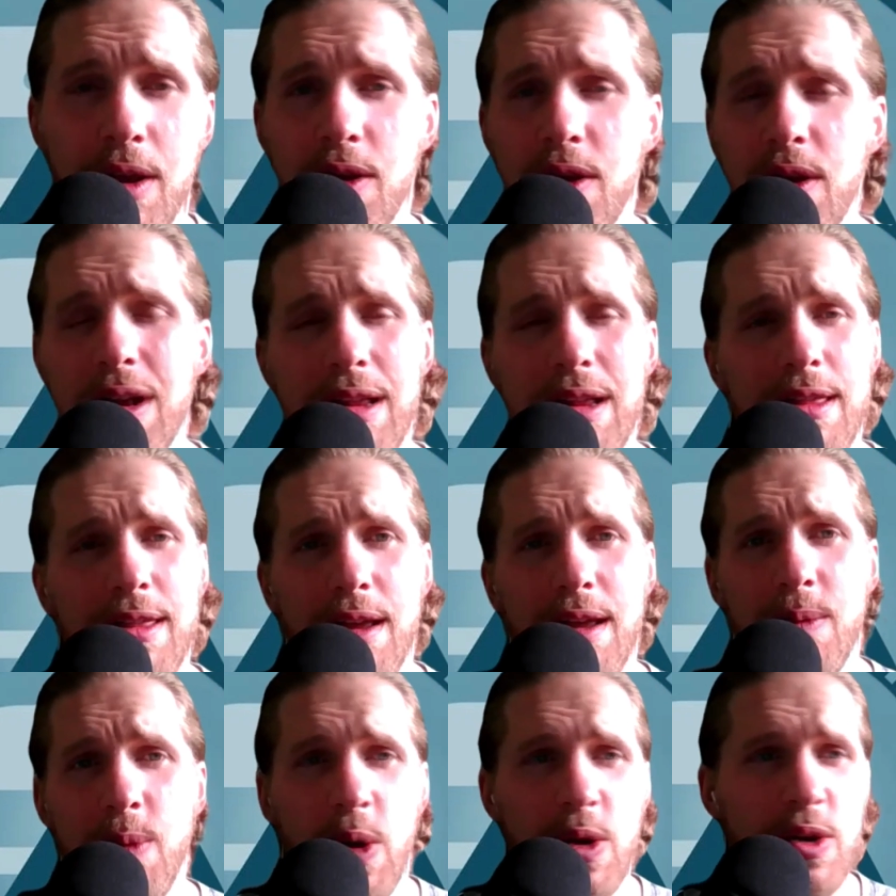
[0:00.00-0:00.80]
You got to
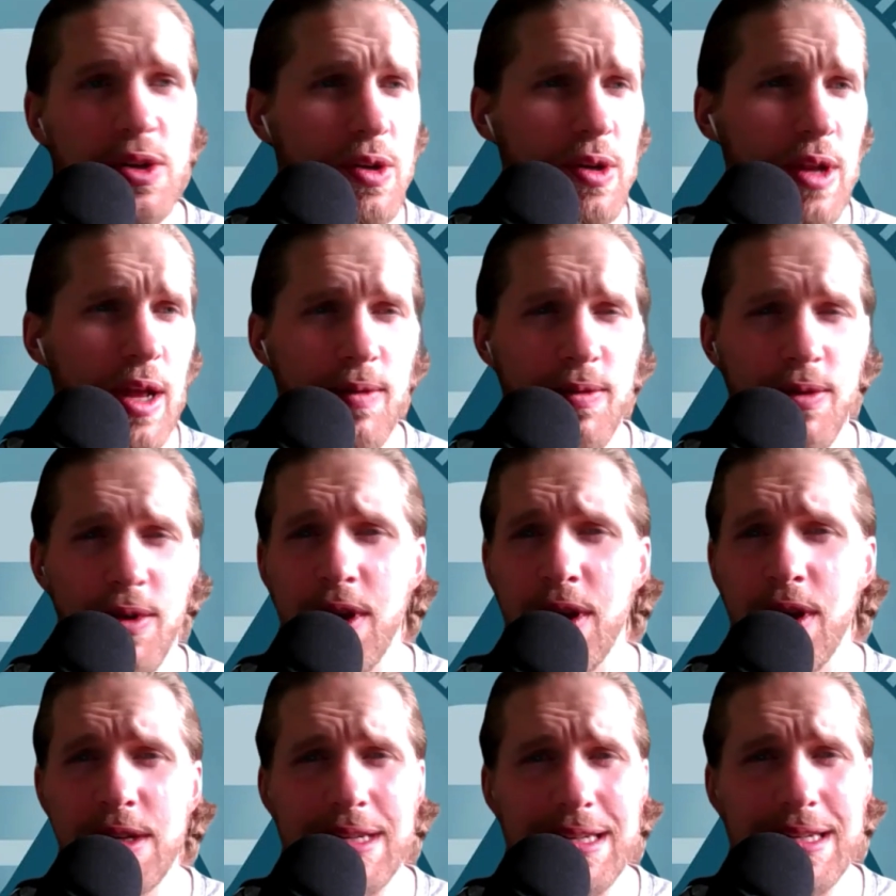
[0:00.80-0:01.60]
think about it. You'd have
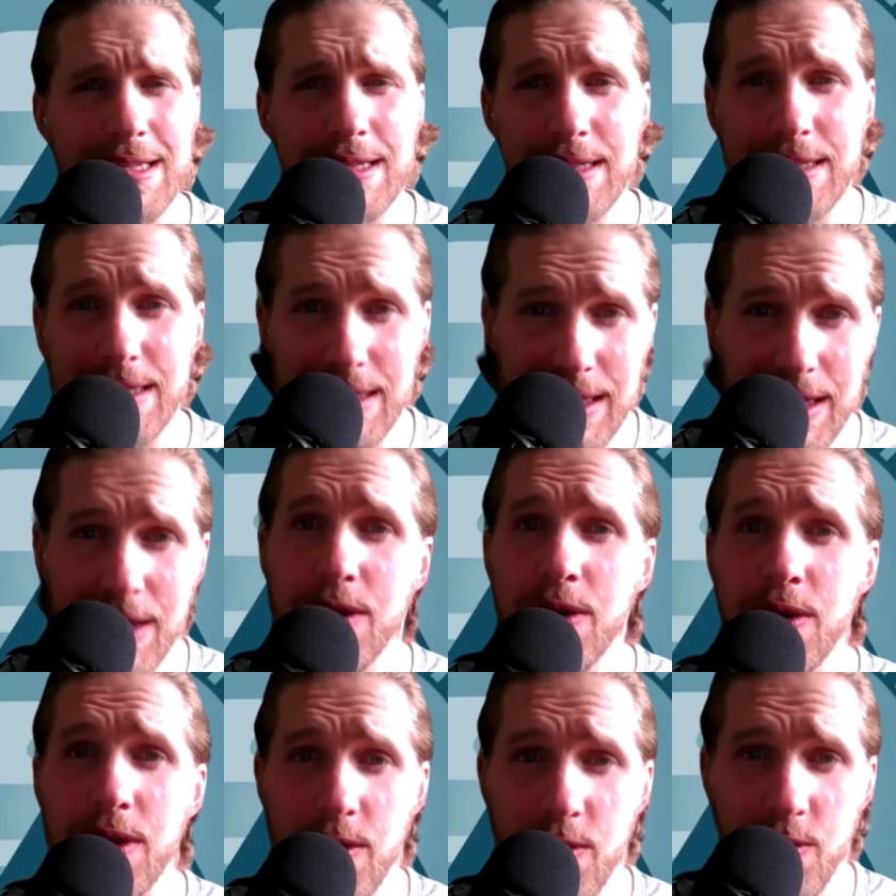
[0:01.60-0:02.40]
to
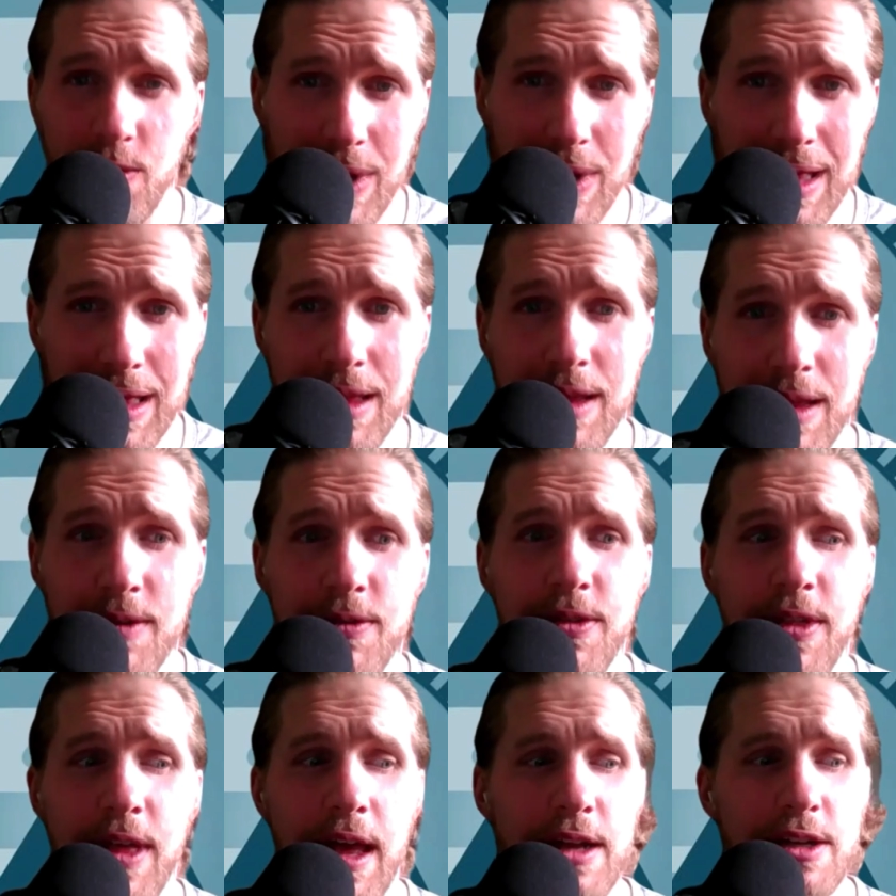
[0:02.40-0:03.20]
literally
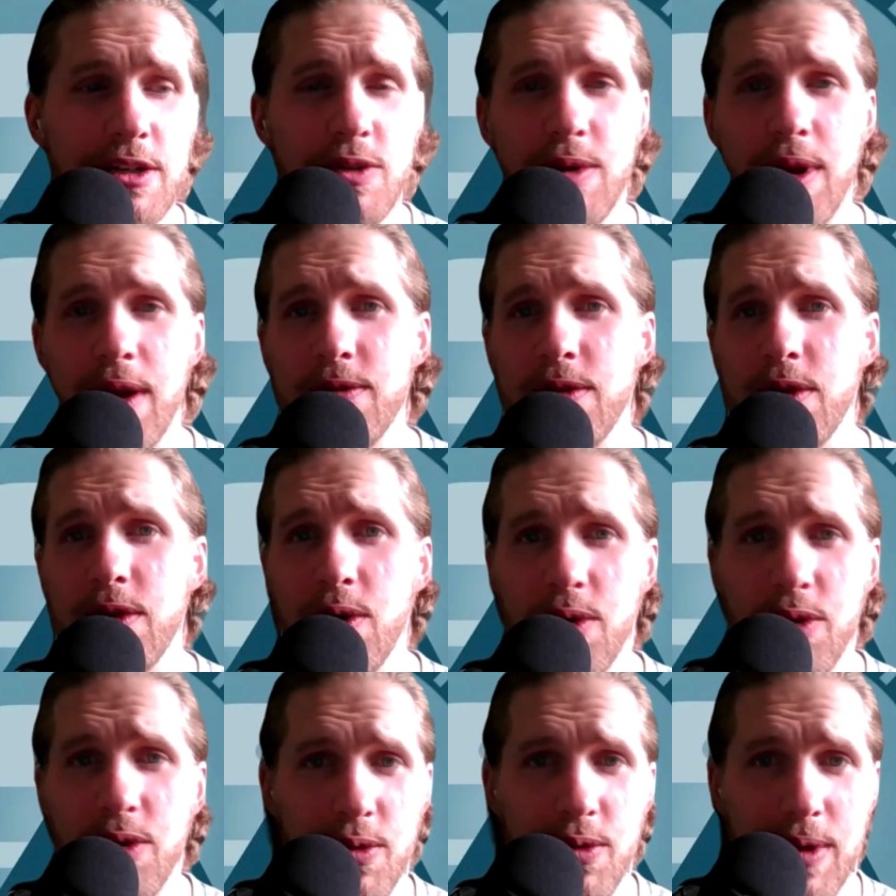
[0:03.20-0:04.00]
relive that. She would have to
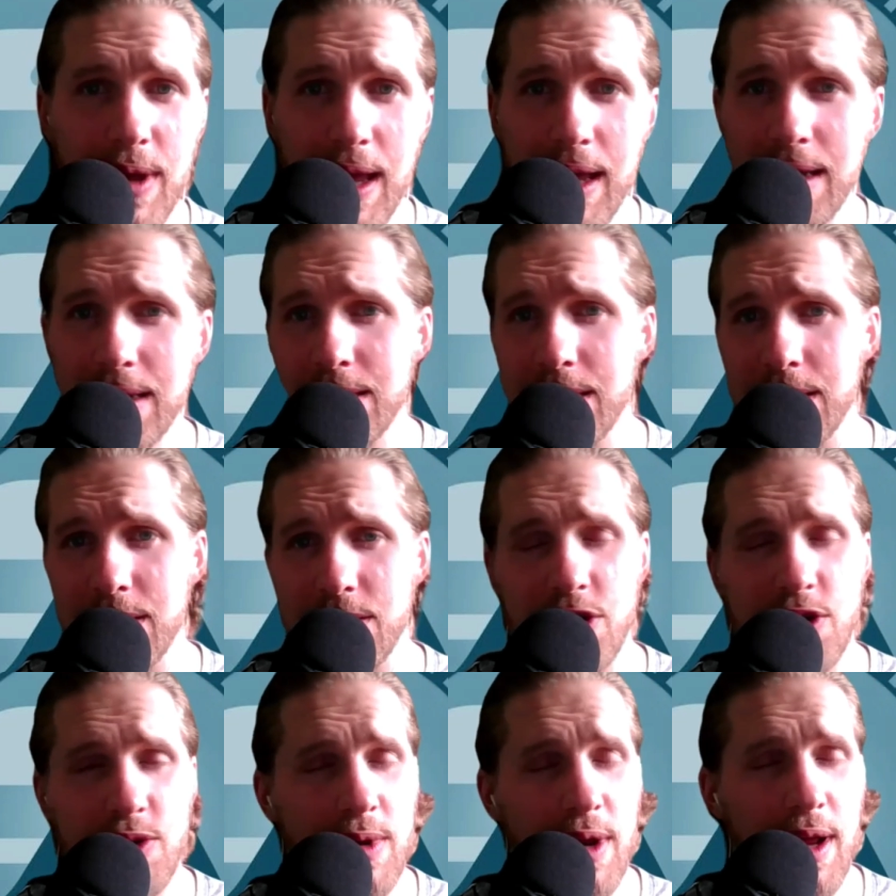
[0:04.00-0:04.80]
go through
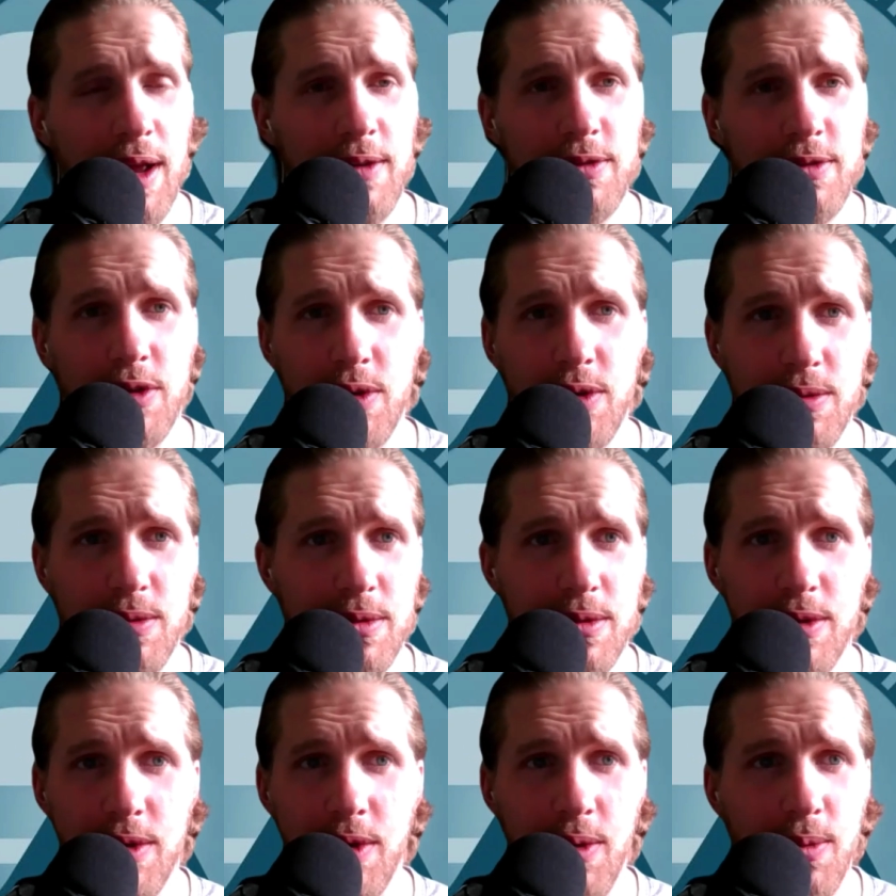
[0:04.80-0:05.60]
cases. She would have to,
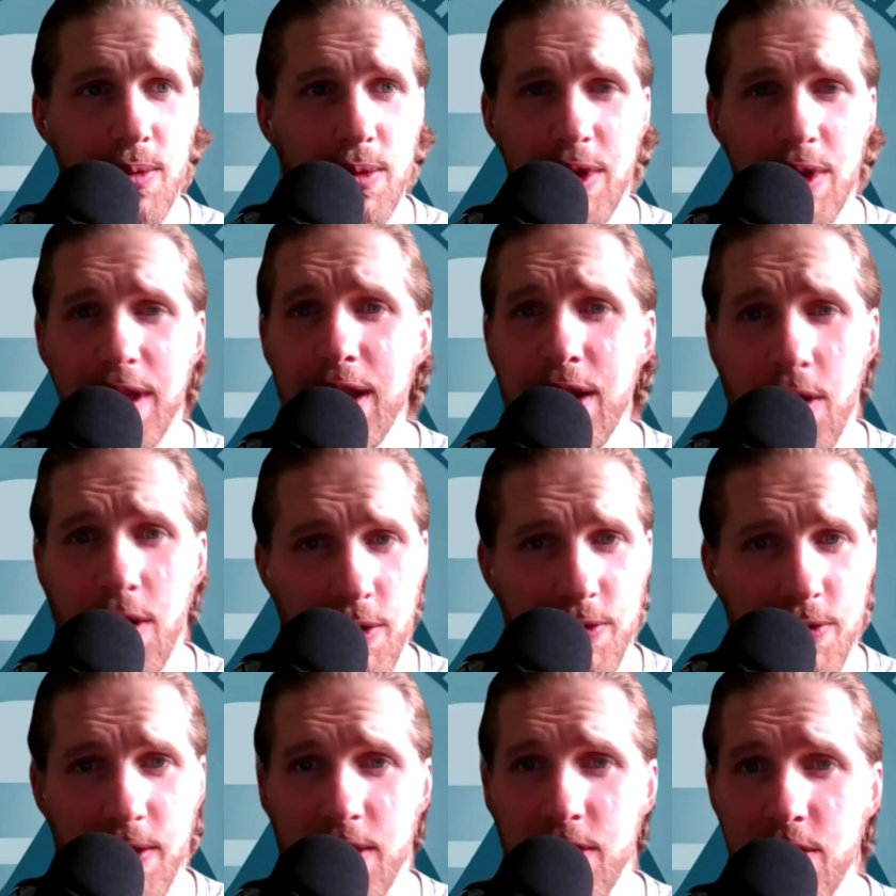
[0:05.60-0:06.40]
you know,
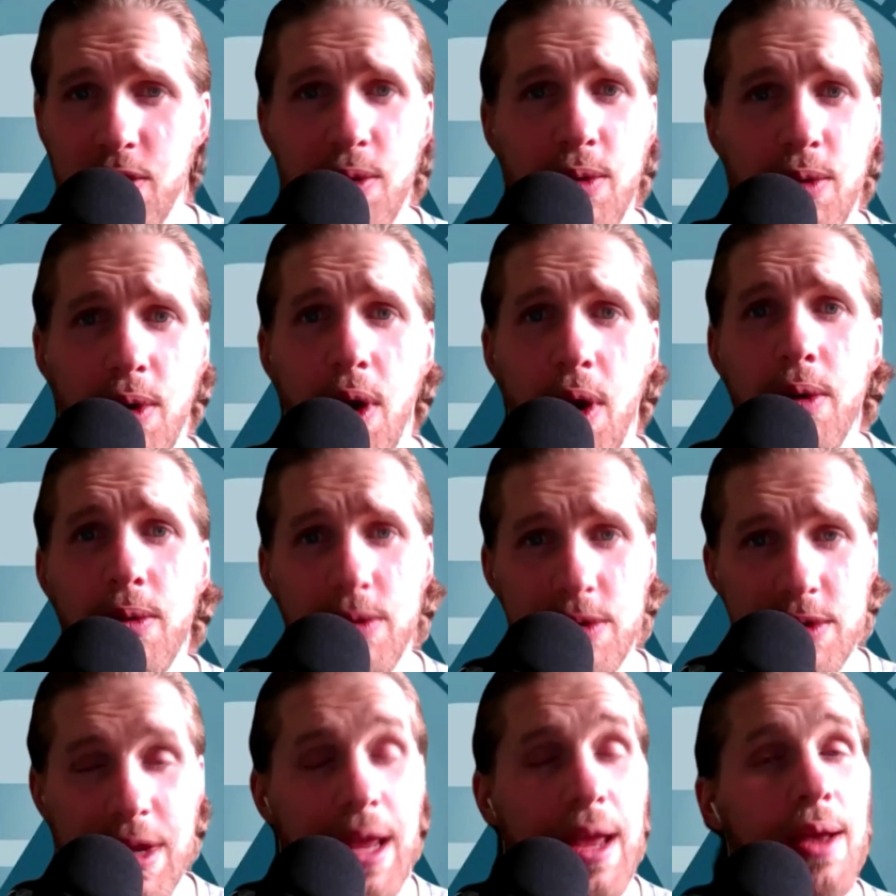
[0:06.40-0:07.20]
legal fees. Who
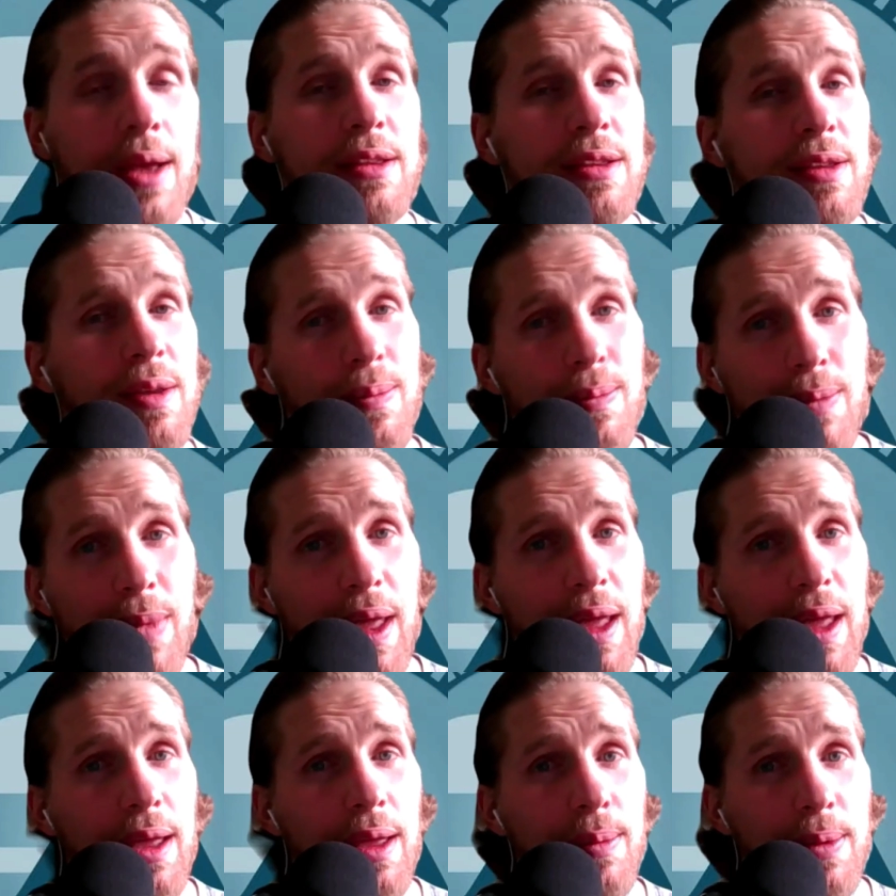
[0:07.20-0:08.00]
knows to
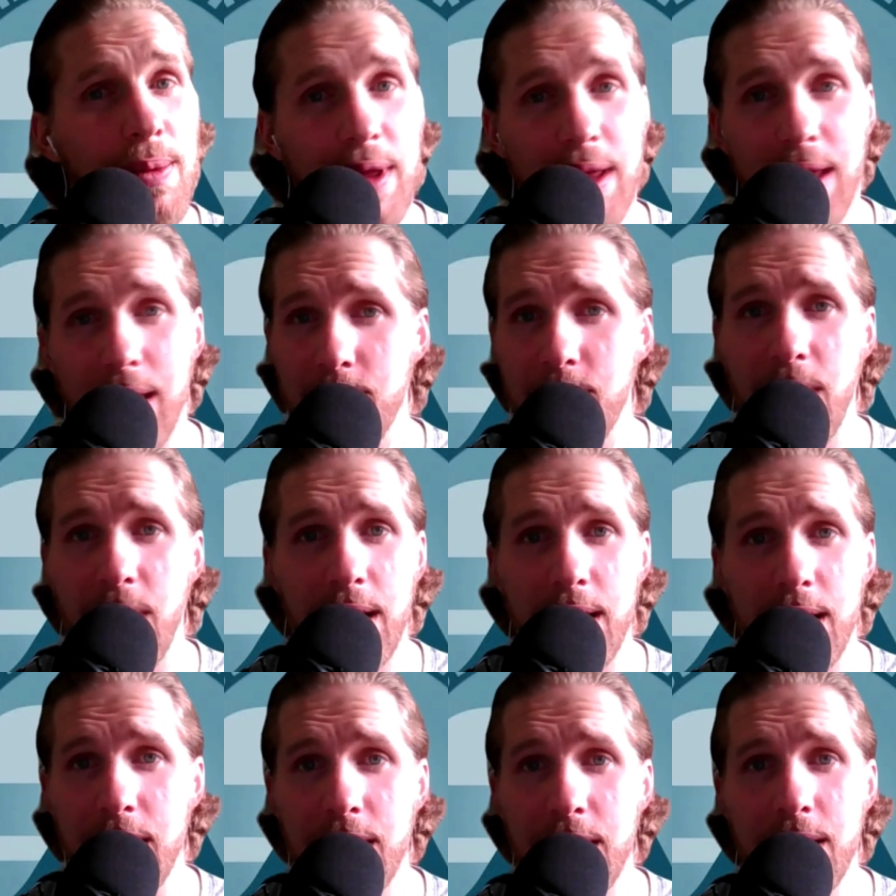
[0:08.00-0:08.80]
maybe get
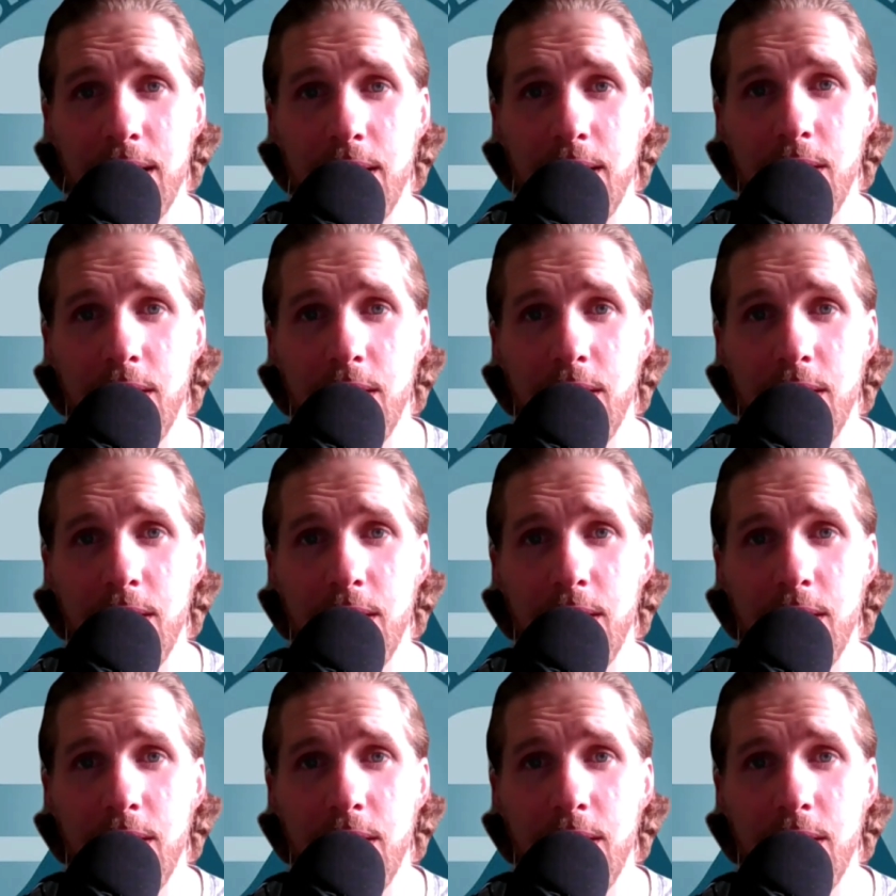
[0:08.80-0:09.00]
money?